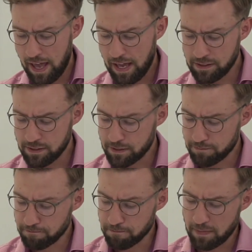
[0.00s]
And
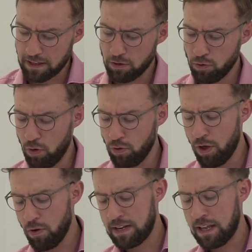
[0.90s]

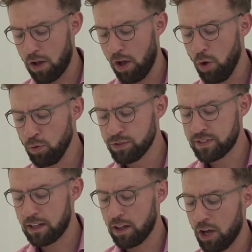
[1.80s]
although any
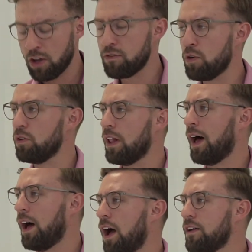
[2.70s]
wholesale overhaul,
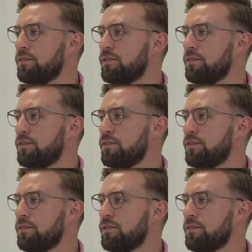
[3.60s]
I